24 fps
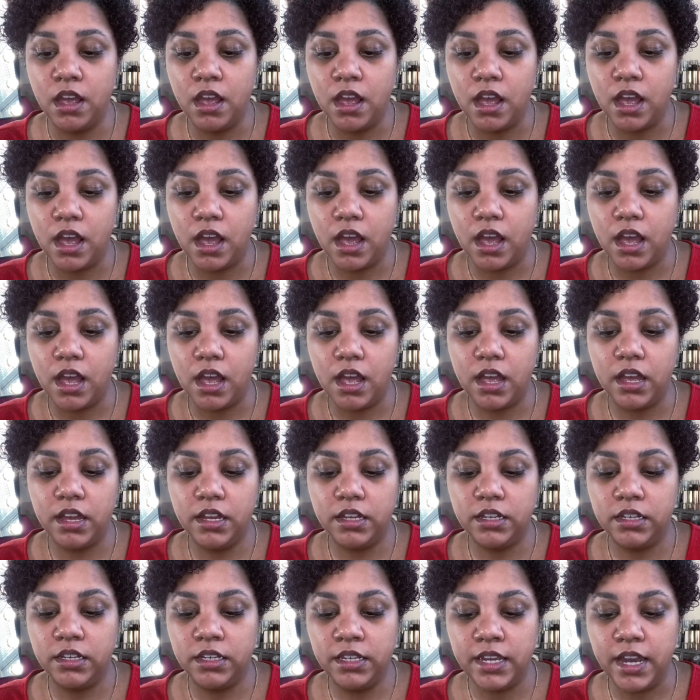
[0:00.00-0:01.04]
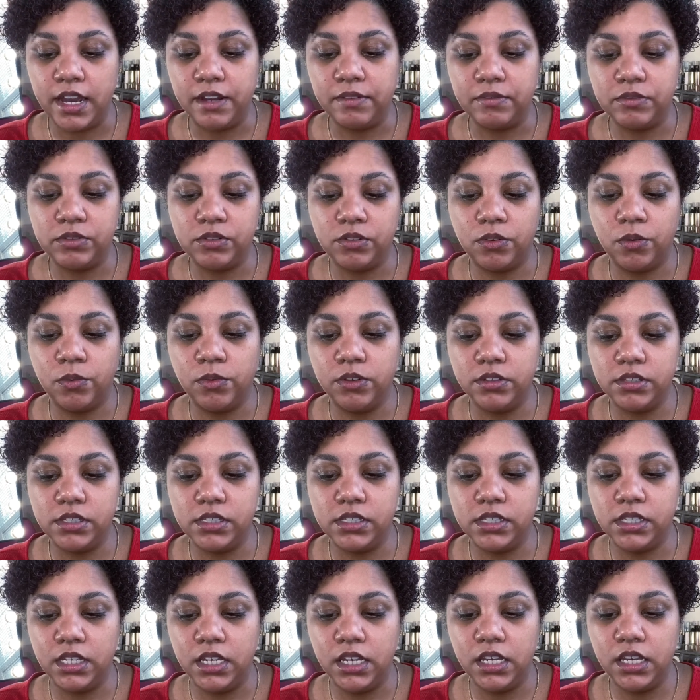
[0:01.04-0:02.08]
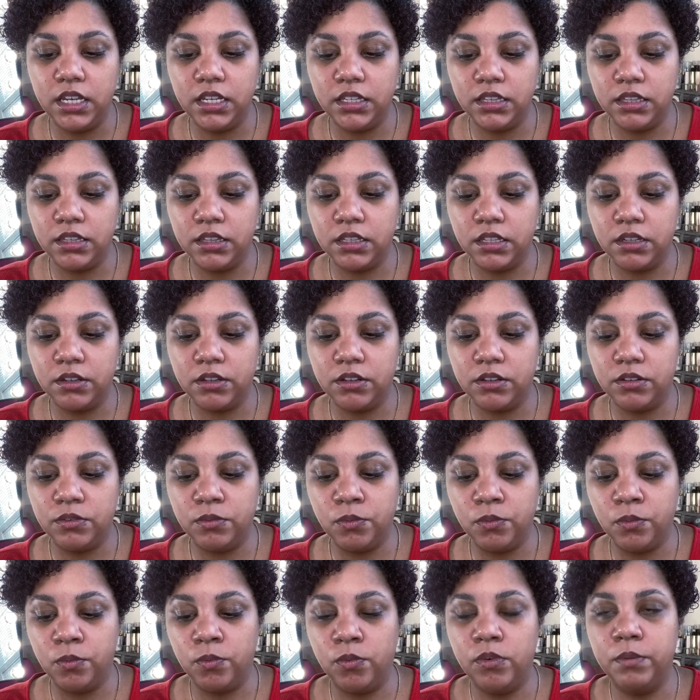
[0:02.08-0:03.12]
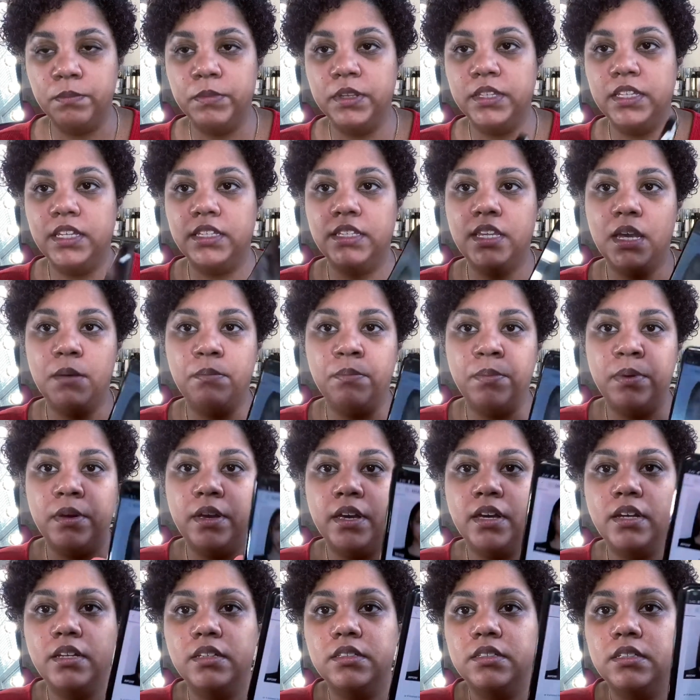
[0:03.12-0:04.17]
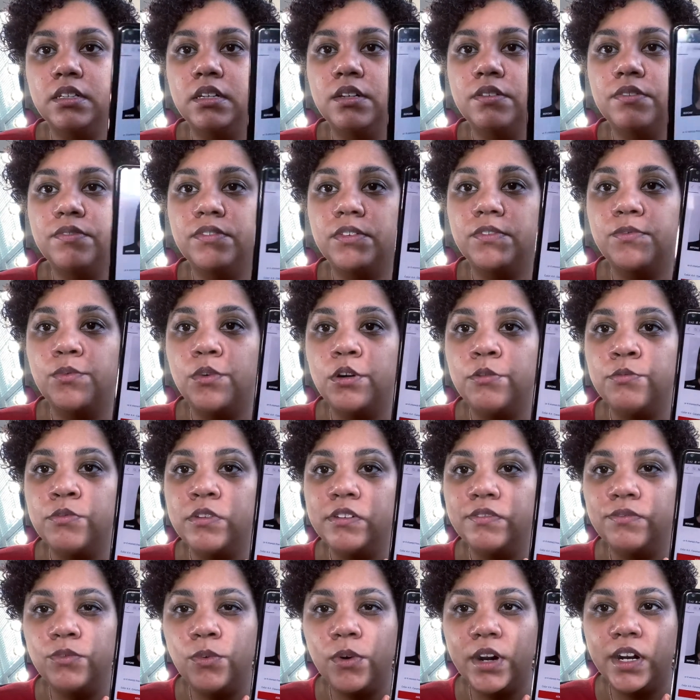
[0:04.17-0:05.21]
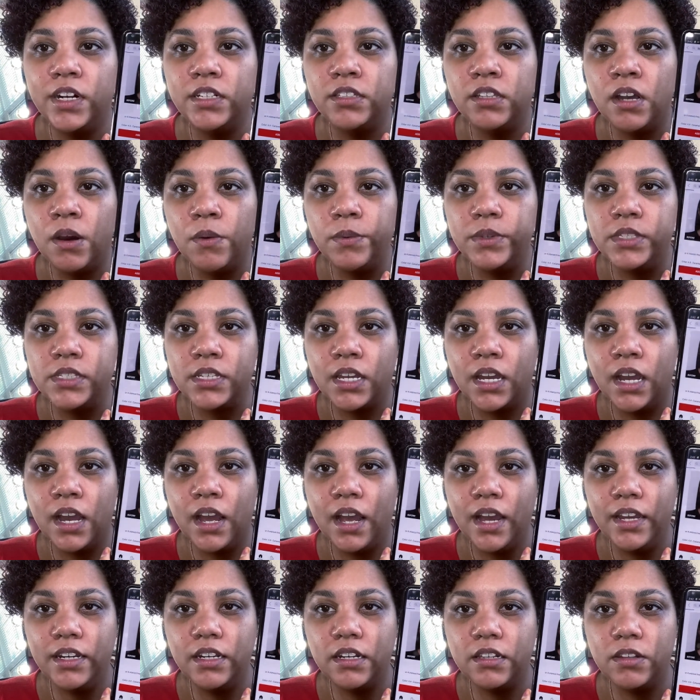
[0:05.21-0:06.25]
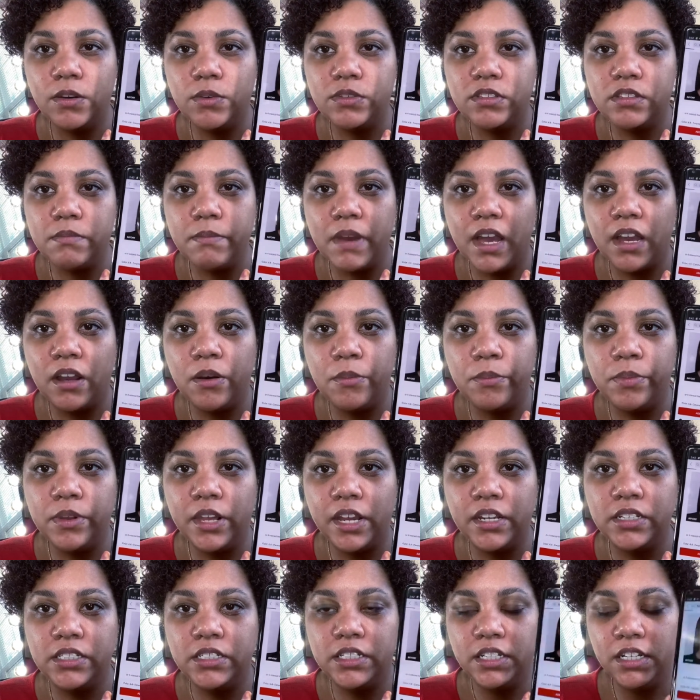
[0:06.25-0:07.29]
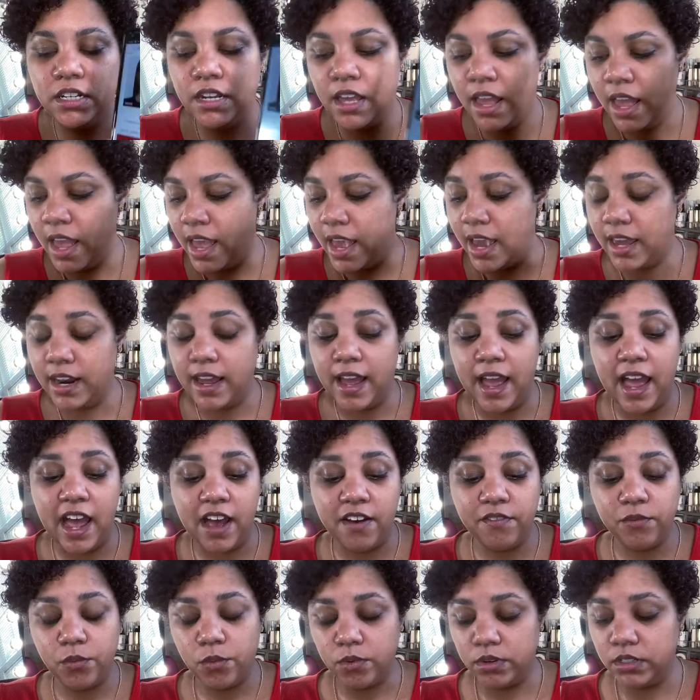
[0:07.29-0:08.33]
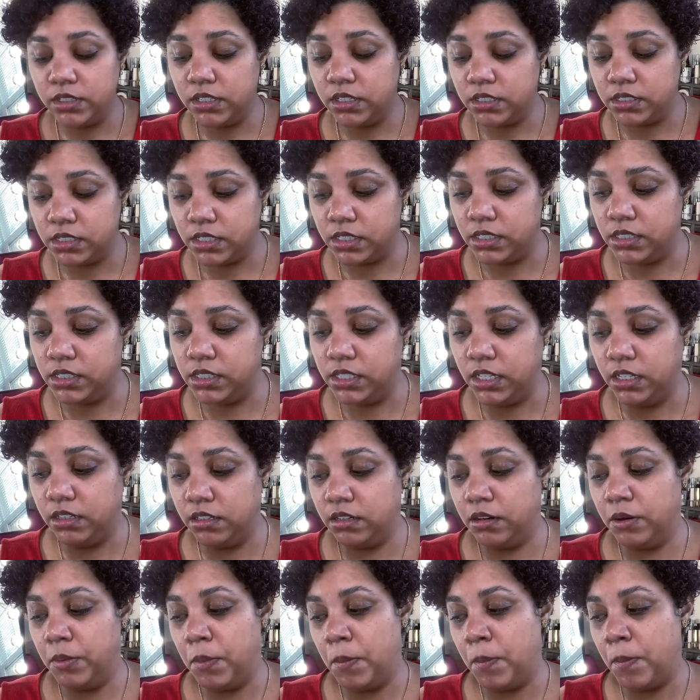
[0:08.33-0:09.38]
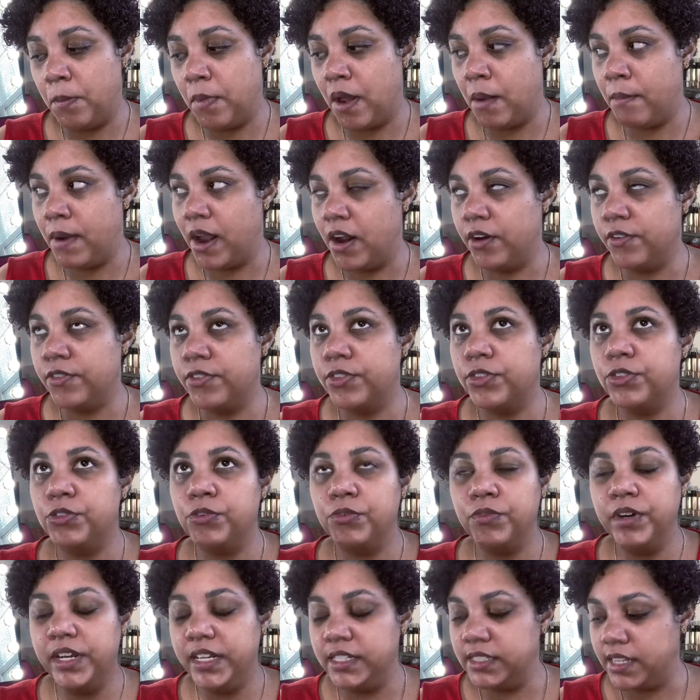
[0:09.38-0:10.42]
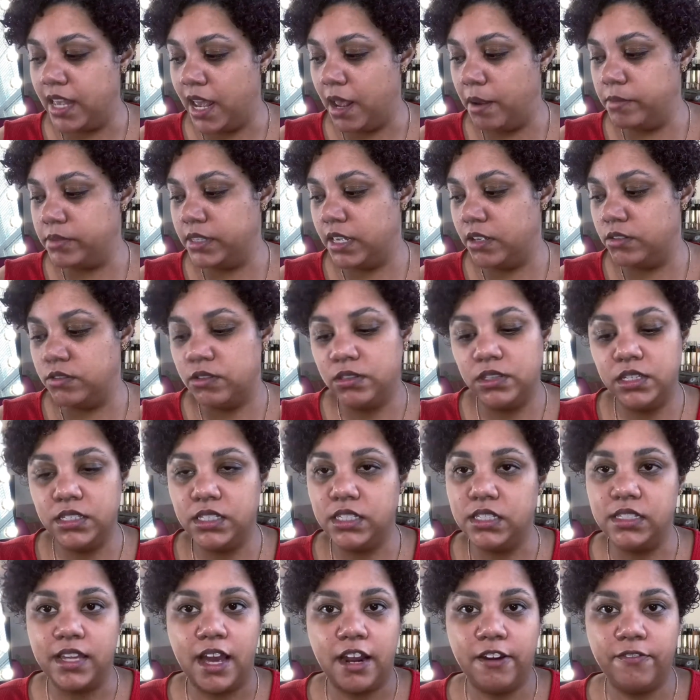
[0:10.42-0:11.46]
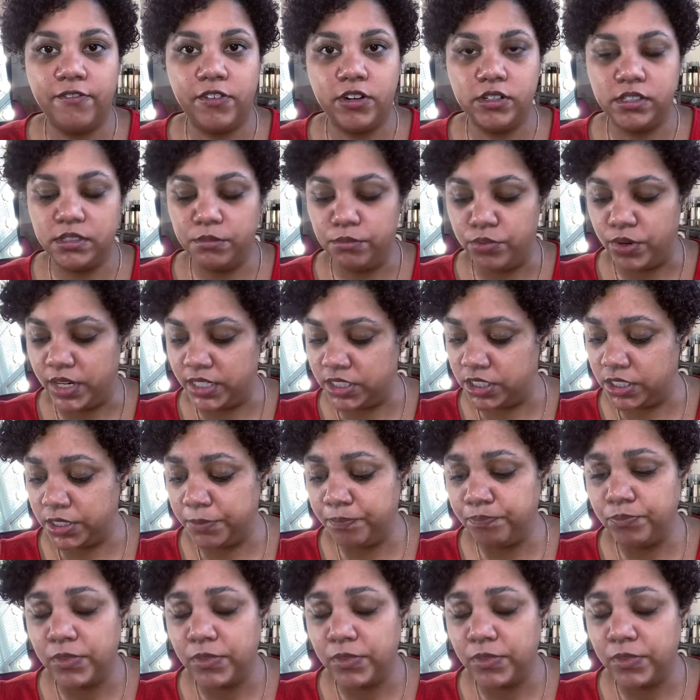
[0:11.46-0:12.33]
Yeah, so we'll see. The woman that they picked for 4.4 I thought was kind of close to my complexion, and I have worn this concealer about 3 times now, so this is not a first impression.